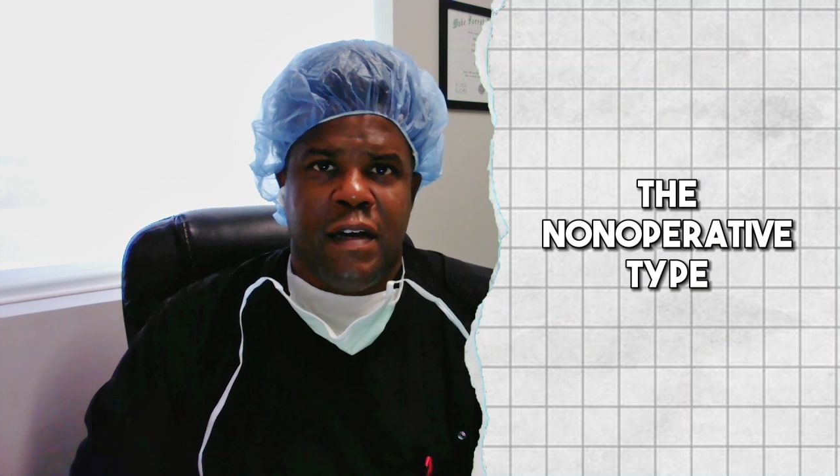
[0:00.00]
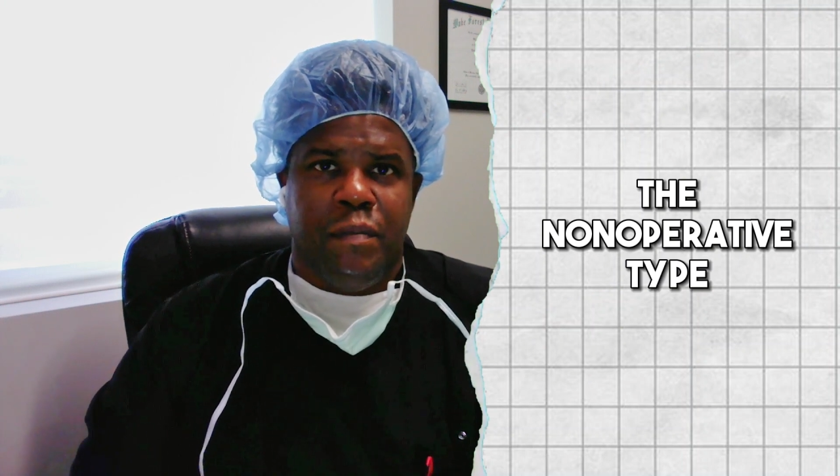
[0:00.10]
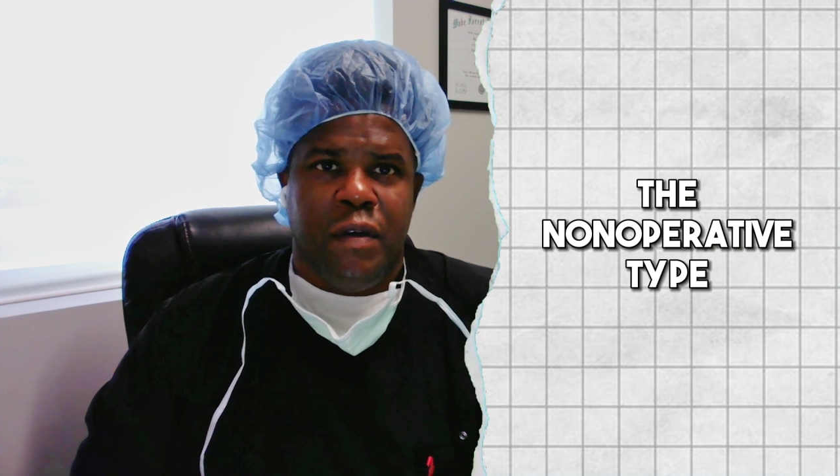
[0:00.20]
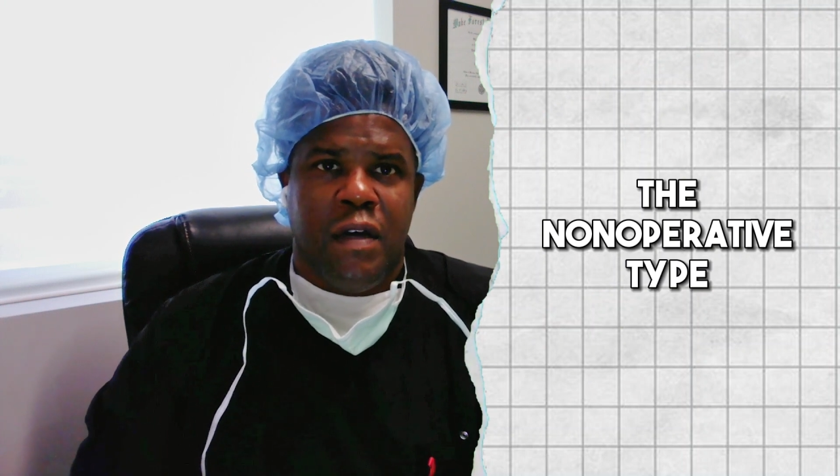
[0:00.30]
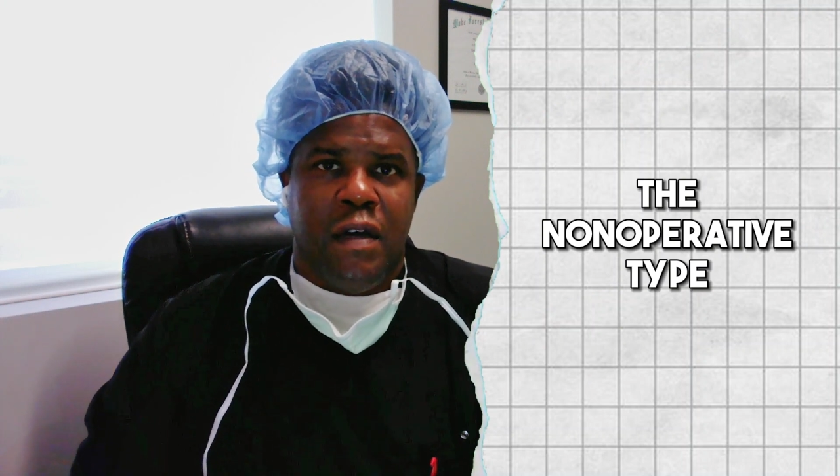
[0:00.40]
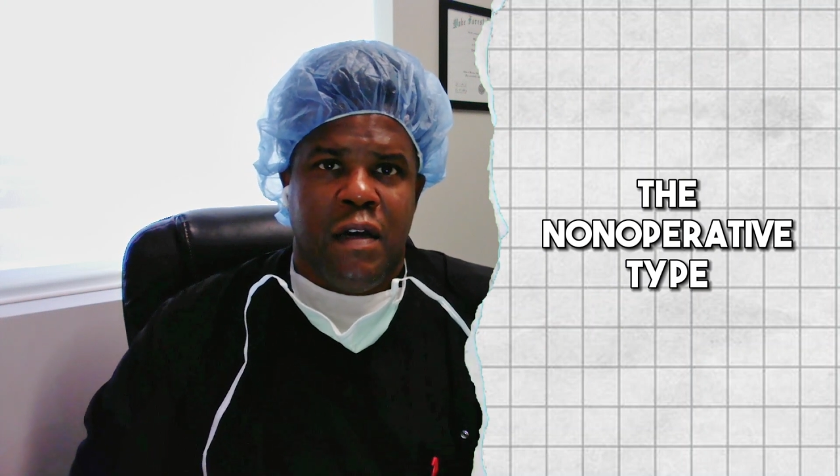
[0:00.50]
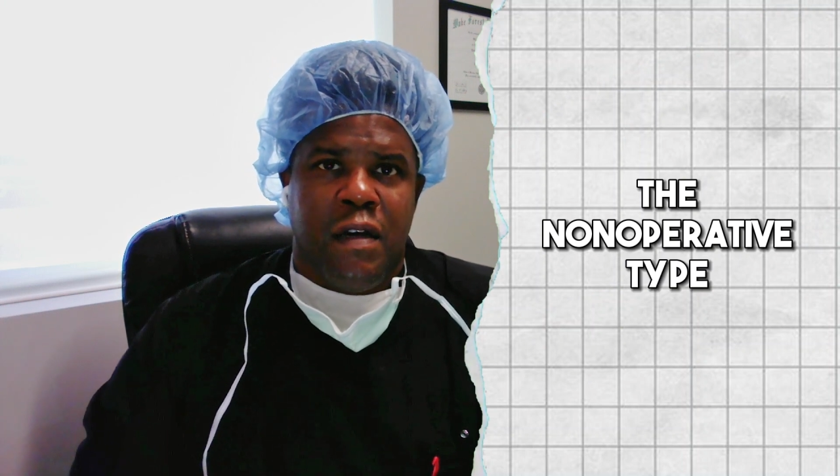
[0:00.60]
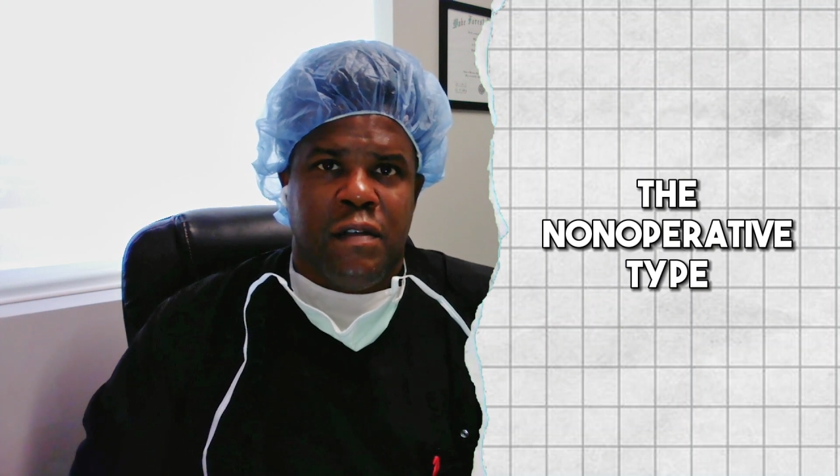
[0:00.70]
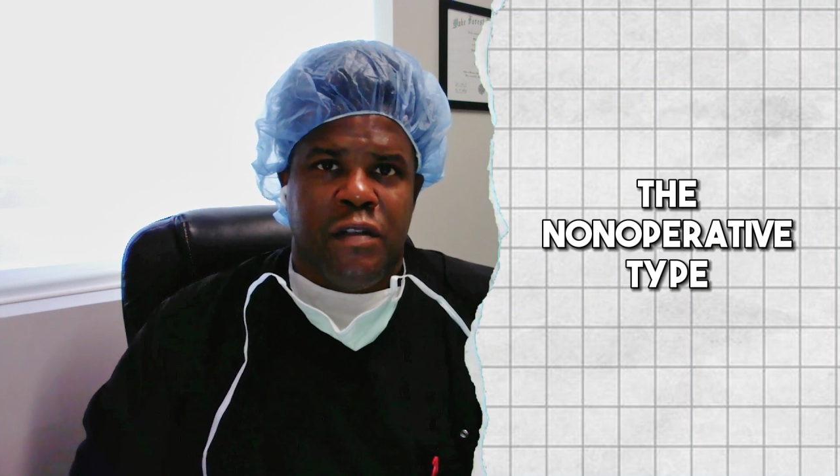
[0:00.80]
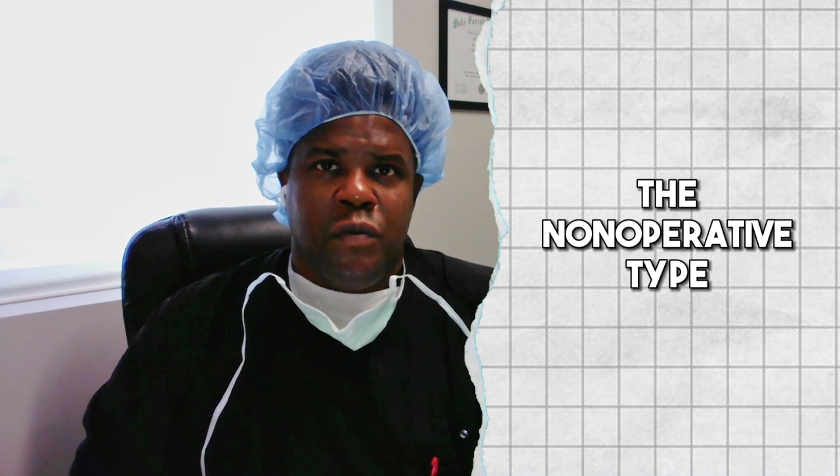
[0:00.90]
type
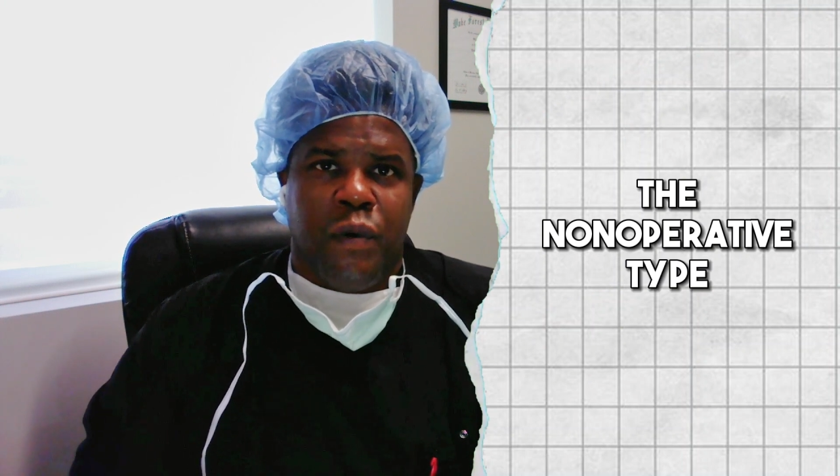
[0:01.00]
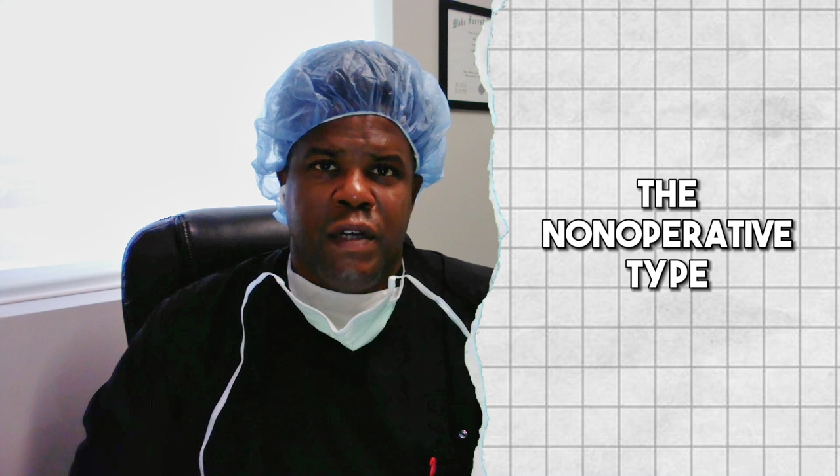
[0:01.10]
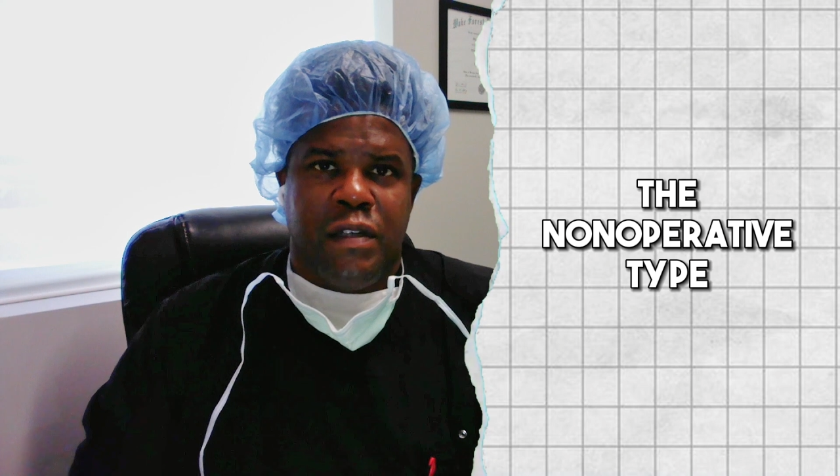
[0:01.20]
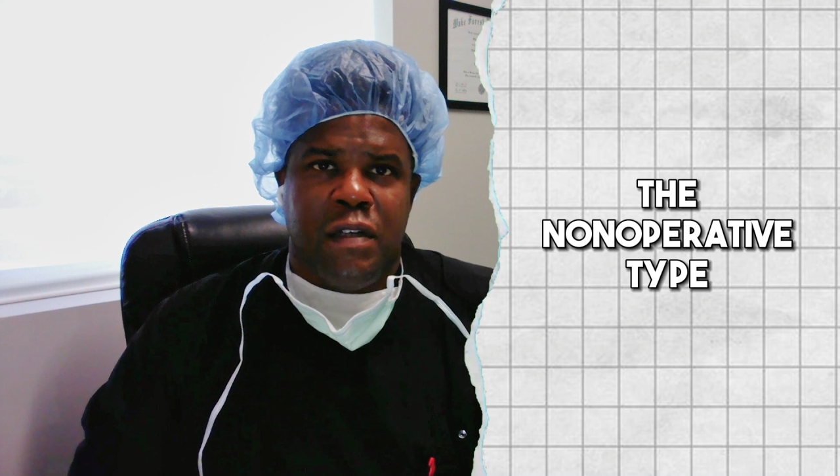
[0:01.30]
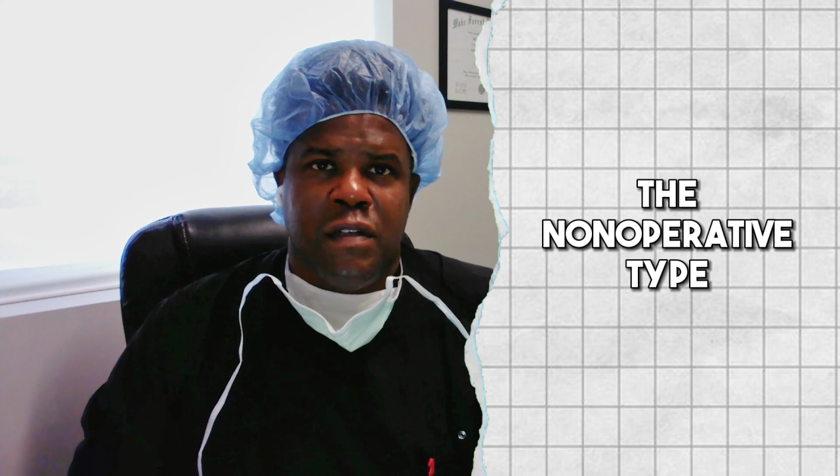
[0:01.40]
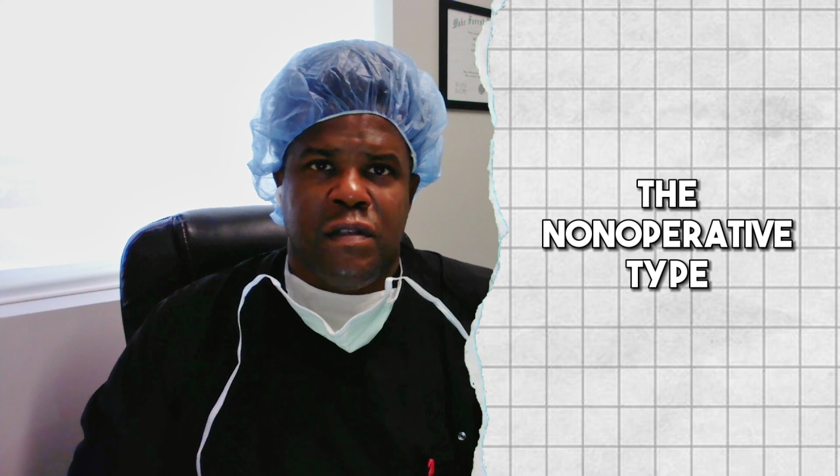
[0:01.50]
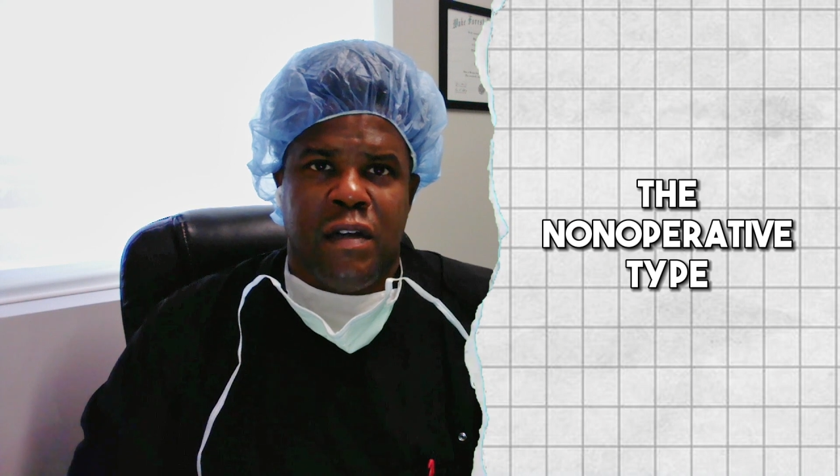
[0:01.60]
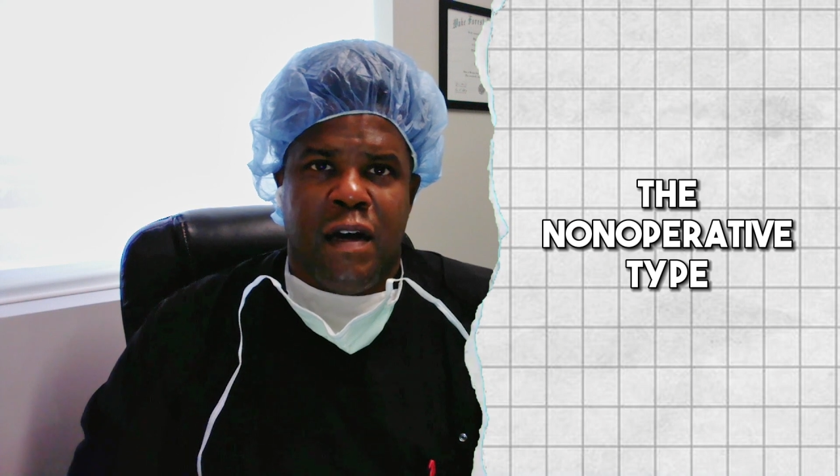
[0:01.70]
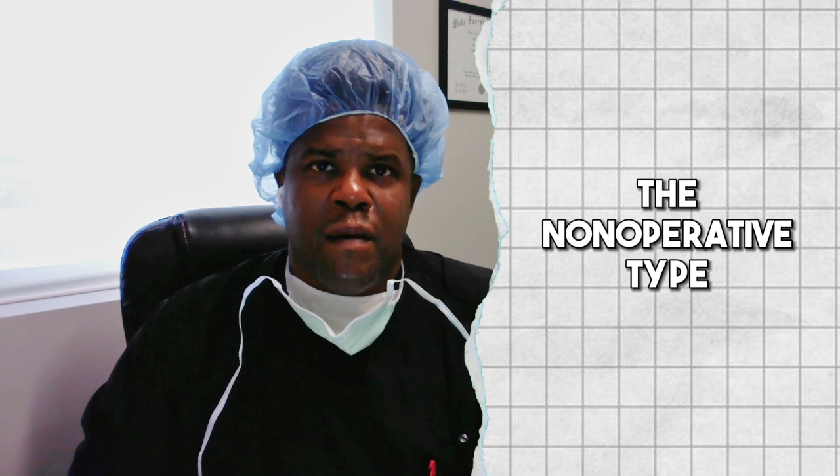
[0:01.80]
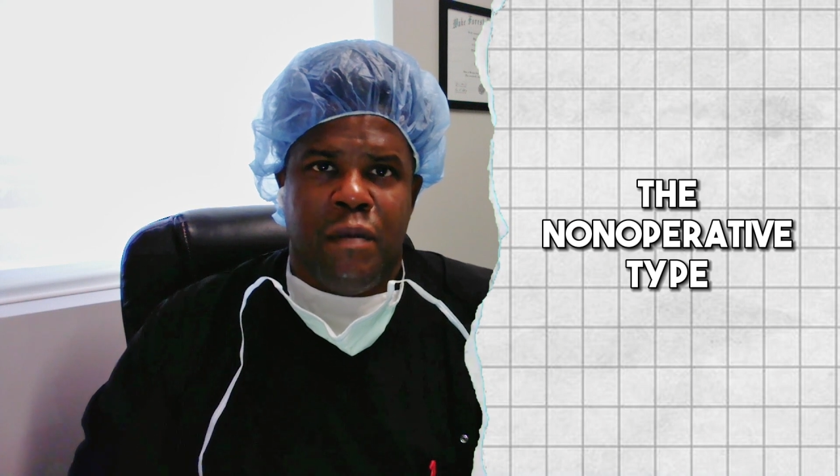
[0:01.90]
situations,